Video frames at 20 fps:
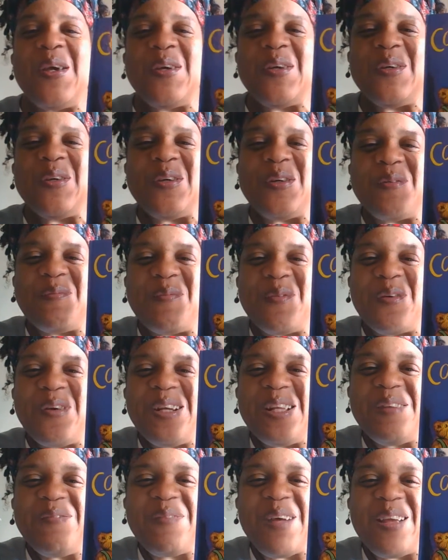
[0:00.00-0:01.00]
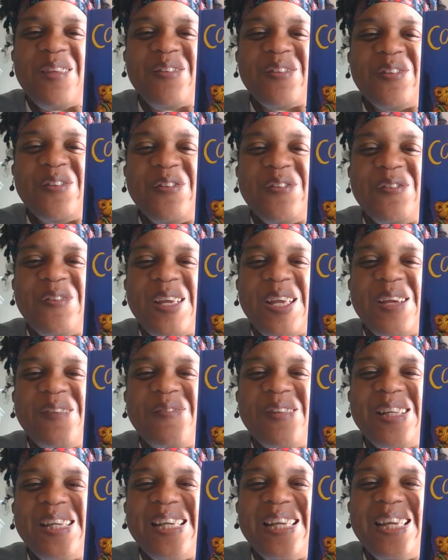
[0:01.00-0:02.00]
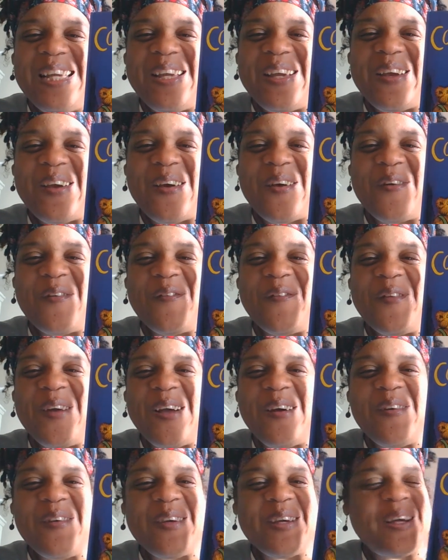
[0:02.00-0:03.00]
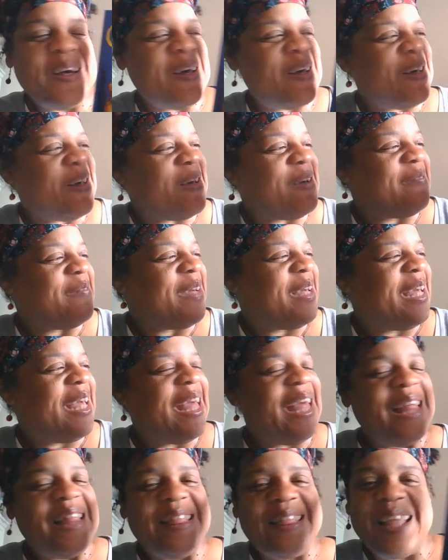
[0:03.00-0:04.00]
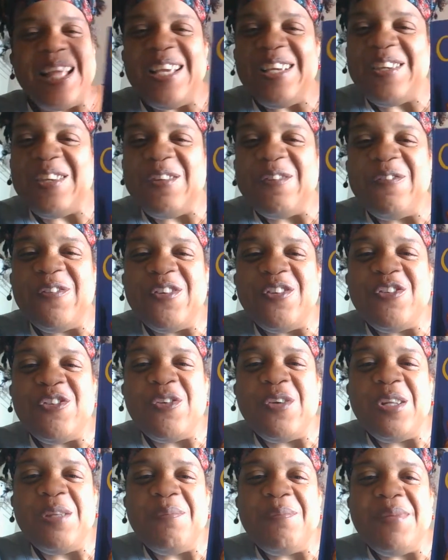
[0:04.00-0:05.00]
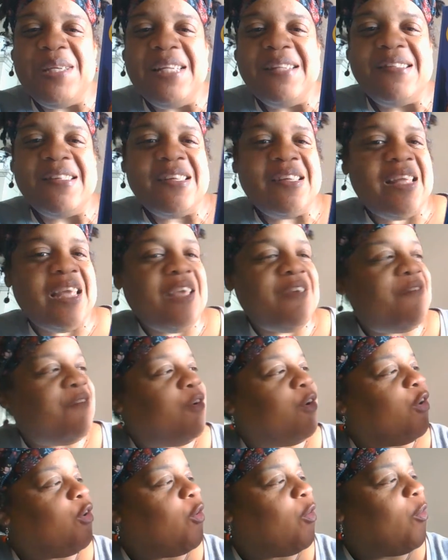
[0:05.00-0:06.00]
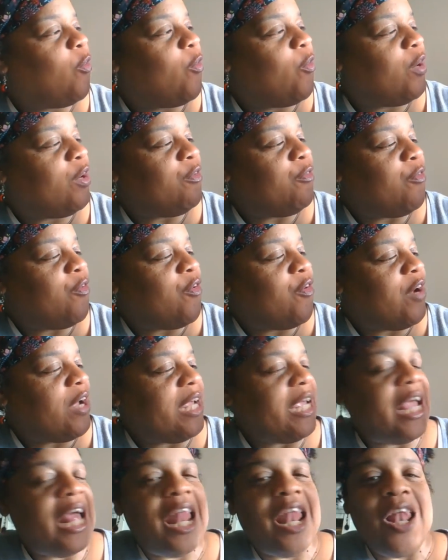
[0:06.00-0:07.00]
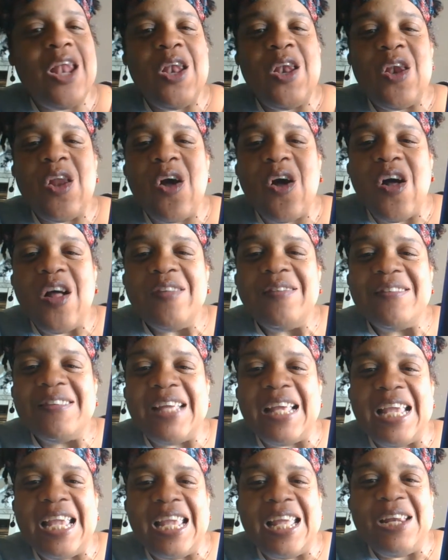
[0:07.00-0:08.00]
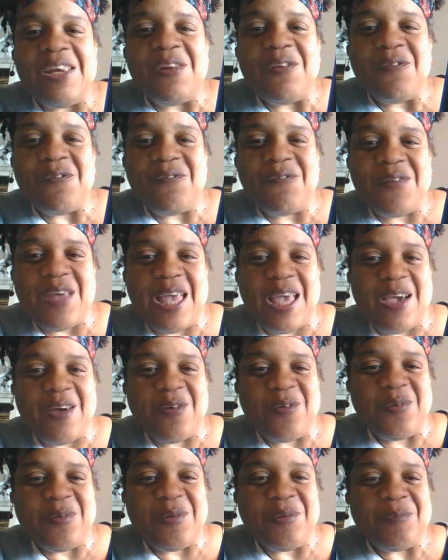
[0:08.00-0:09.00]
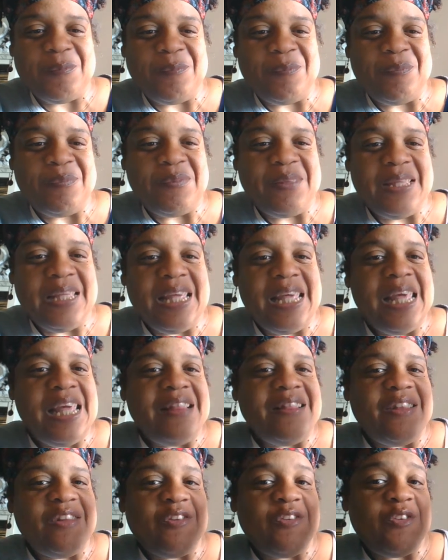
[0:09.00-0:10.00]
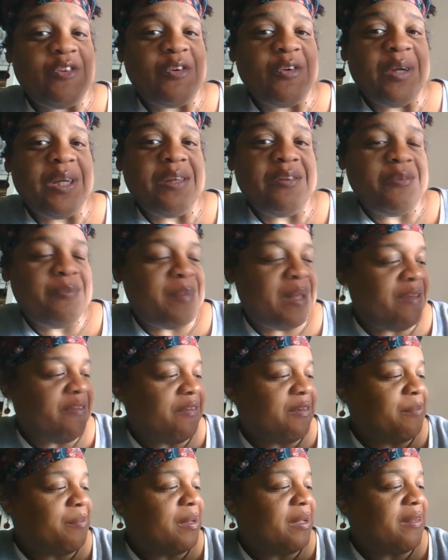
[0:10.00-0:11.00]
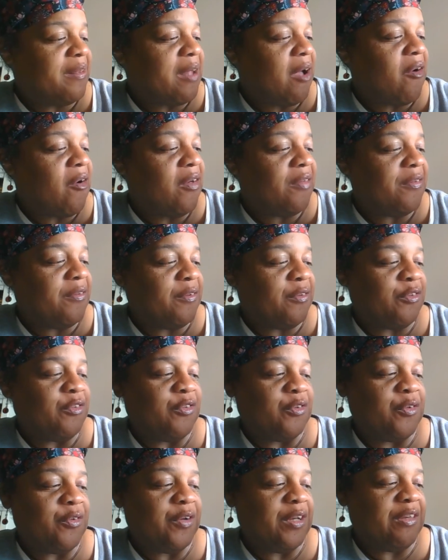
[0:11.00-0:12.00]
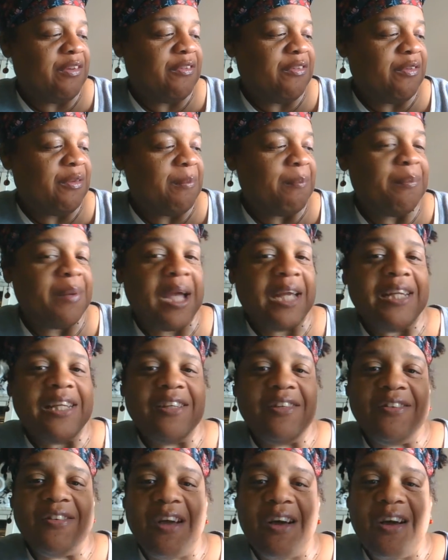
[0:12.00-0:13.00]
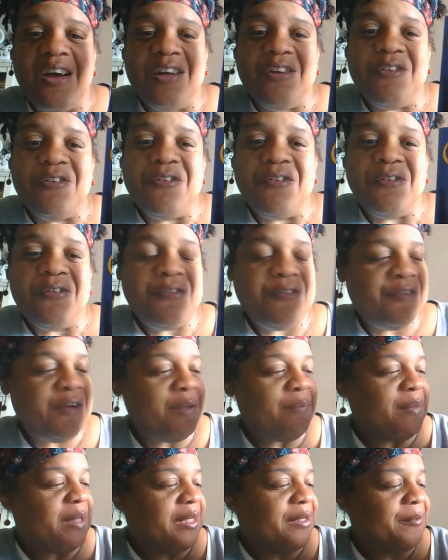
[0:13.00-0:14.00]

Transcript: Good morning, my school family. Welcome. Thank you for joining me today for Corduroy Lost and Found. This story is based upon all of the stories by Don Freeman.